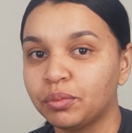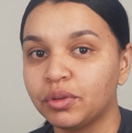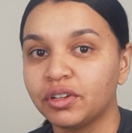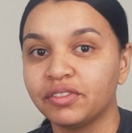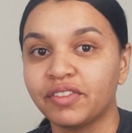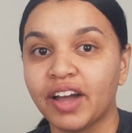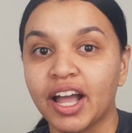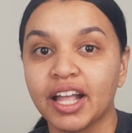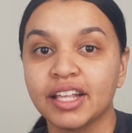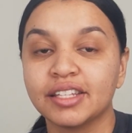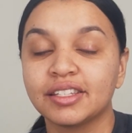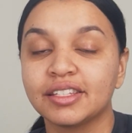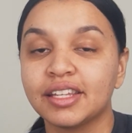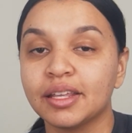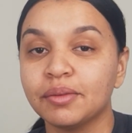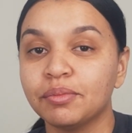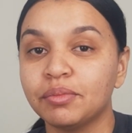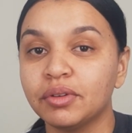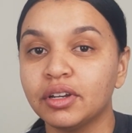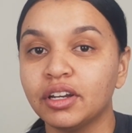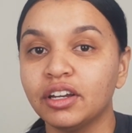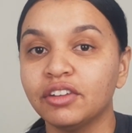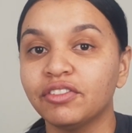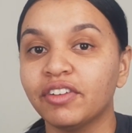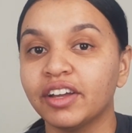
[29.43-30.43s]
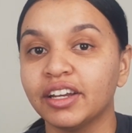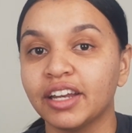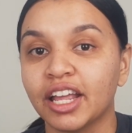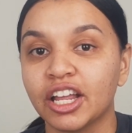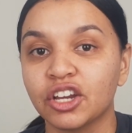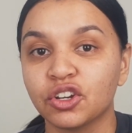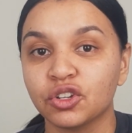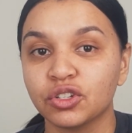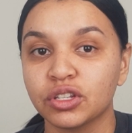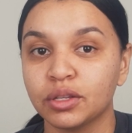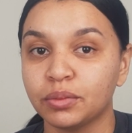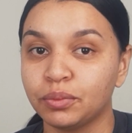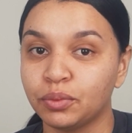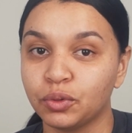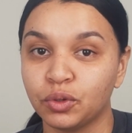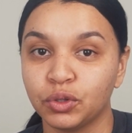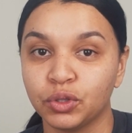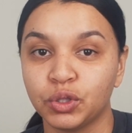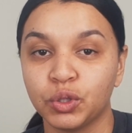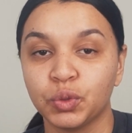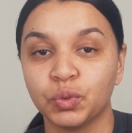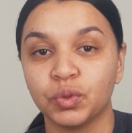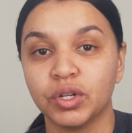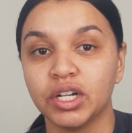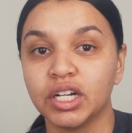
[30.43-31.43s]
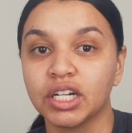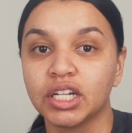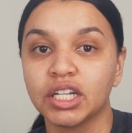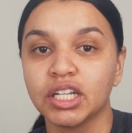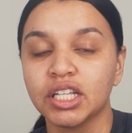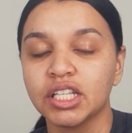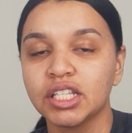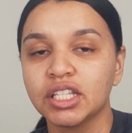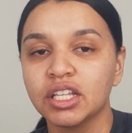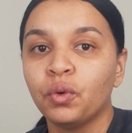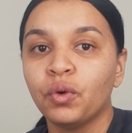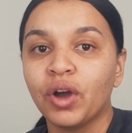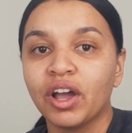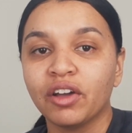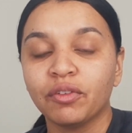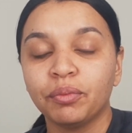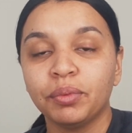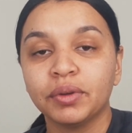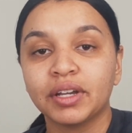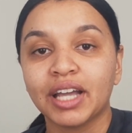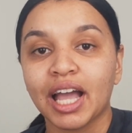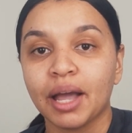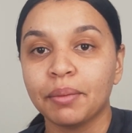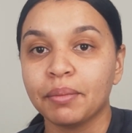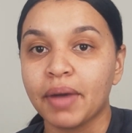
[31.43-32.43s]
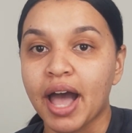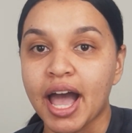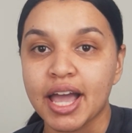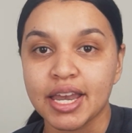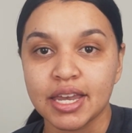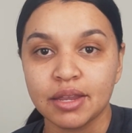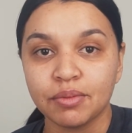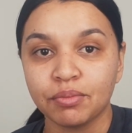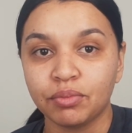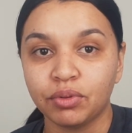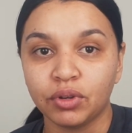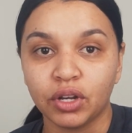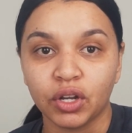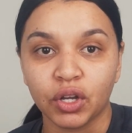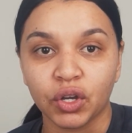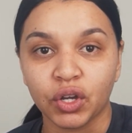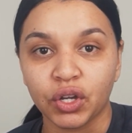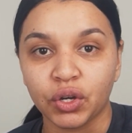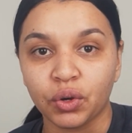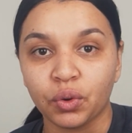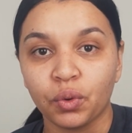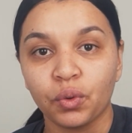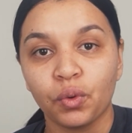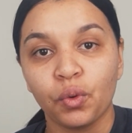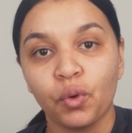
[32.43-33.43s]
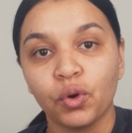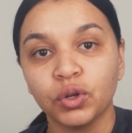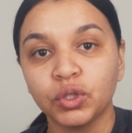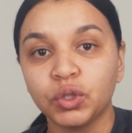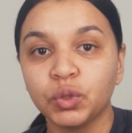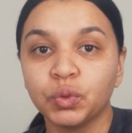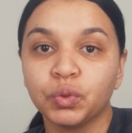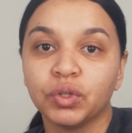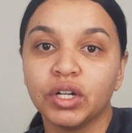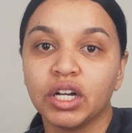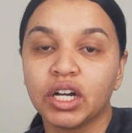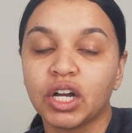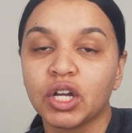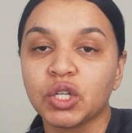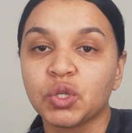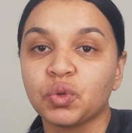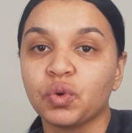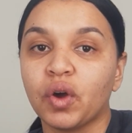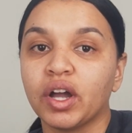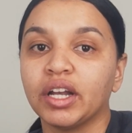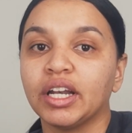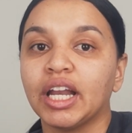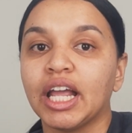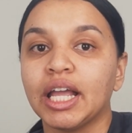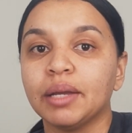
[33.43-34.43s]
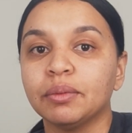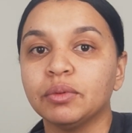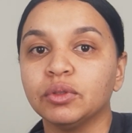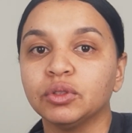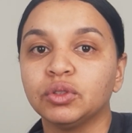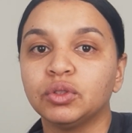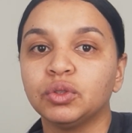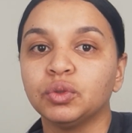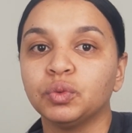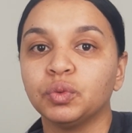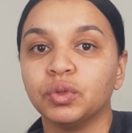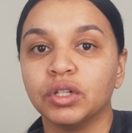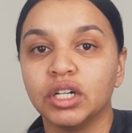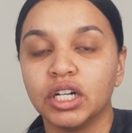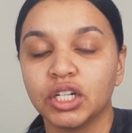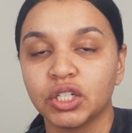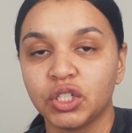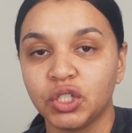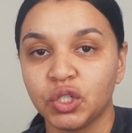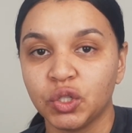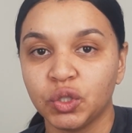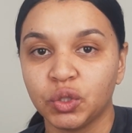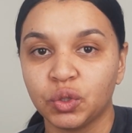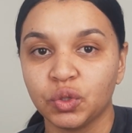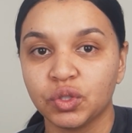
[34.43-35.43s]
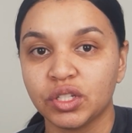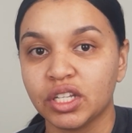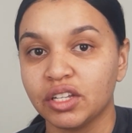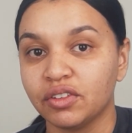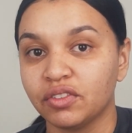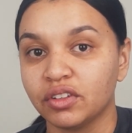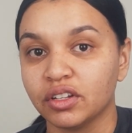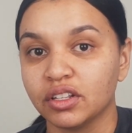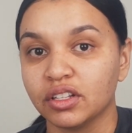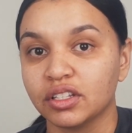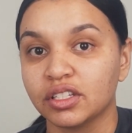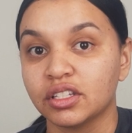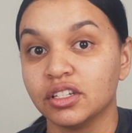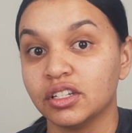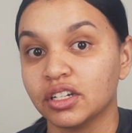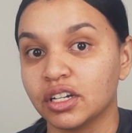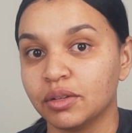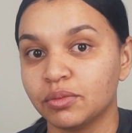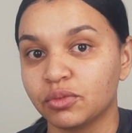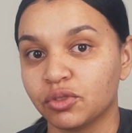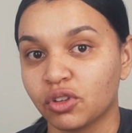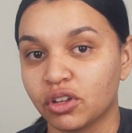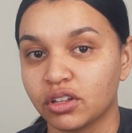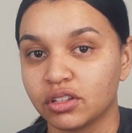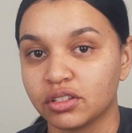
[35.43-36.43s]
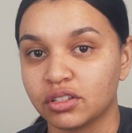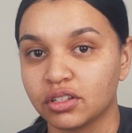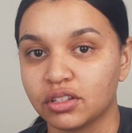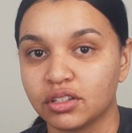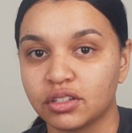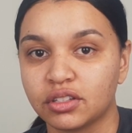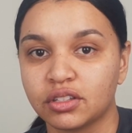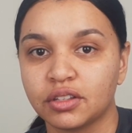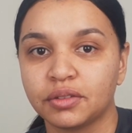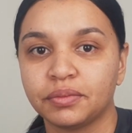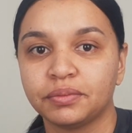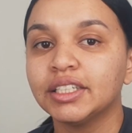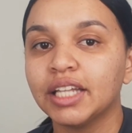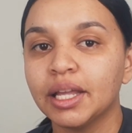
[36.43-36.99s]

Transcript: provides temporary financial support to workers who have become unemployed or to workers who aren't able to work due to several circumstances.